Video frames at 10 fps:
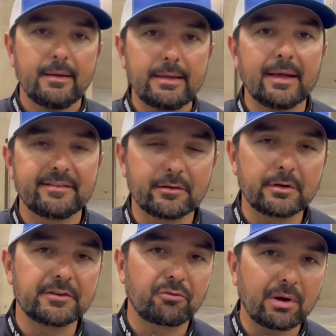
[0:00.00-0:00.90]
Yeah, so
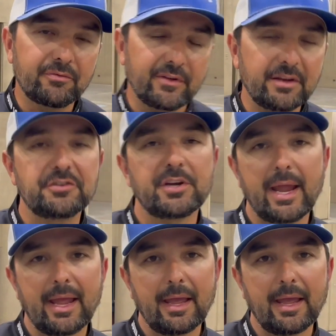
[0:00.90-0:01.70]
there's threadfin shad.